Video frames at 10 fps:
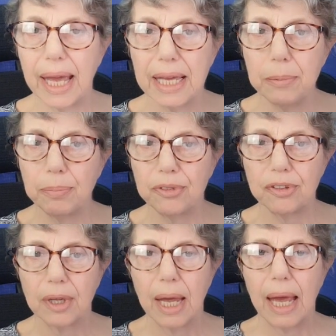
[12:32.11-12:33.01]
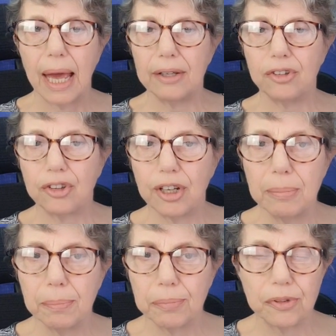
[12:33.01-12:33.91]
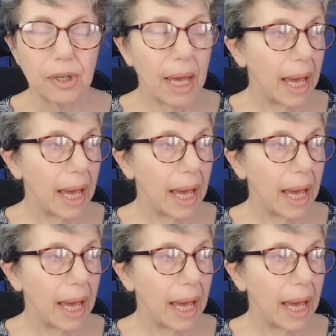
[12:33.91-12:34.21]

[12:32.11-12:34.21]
apes and chimps,